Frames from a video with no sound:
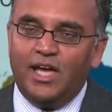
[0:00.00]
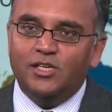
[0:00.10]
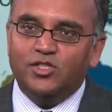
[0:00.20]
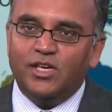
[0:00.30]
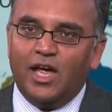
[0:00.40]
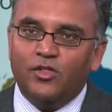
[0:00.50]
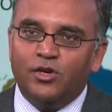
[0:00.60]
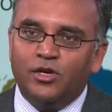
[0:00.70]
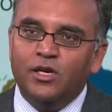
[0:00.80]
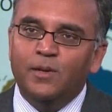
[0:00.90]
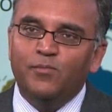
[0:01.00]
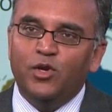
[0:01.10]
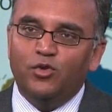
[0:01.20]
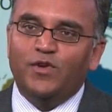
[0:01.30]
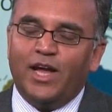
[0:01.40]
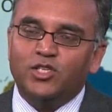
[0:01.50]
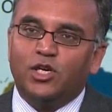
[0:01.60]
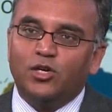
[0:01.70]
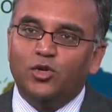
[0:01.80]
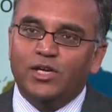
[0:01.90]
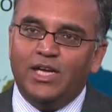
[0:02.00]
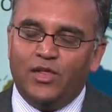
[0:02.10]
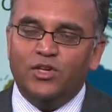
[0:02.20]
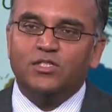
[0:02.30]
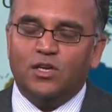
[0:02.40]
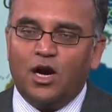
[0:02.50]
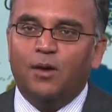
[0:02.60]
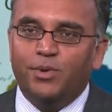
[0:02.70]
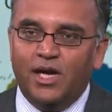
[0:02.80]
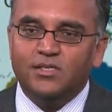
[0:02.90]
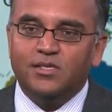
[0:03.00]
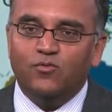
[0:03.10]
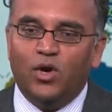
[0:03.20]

data together. You've got to start looking at this in a comprehensive